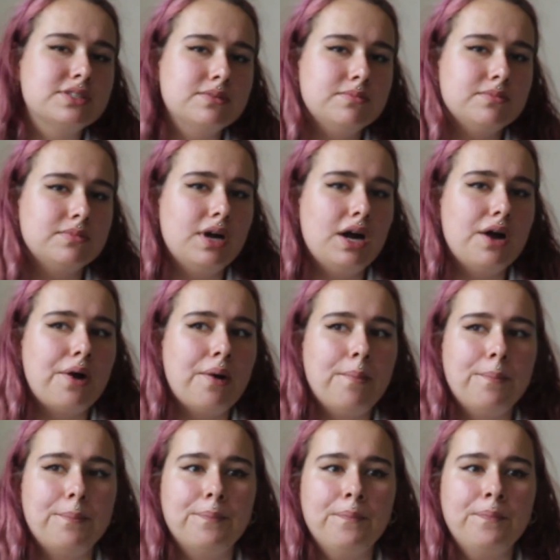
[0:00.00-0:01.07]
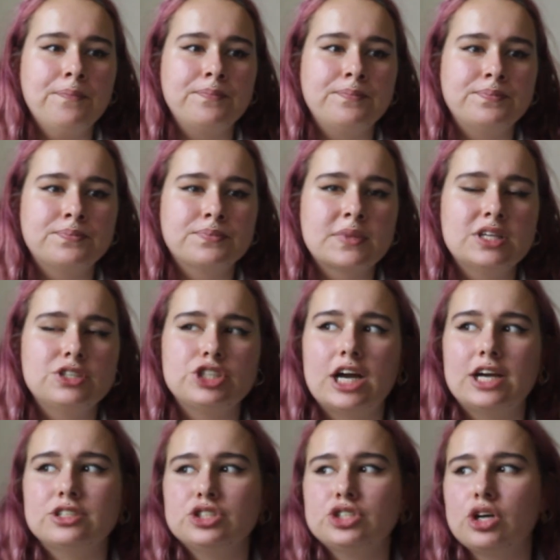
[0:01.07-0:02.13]
some
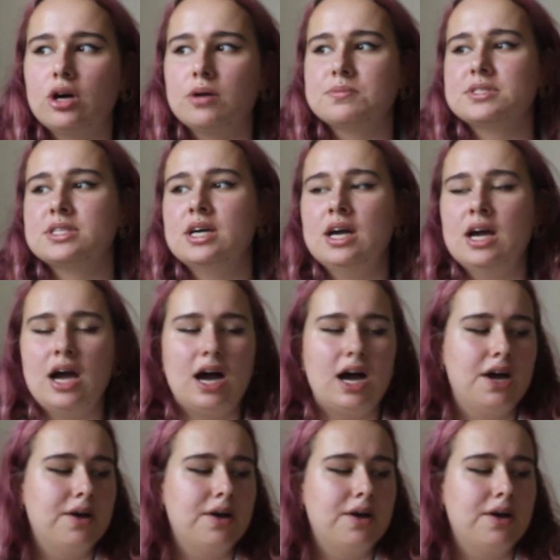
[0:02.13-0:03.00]
charity shops.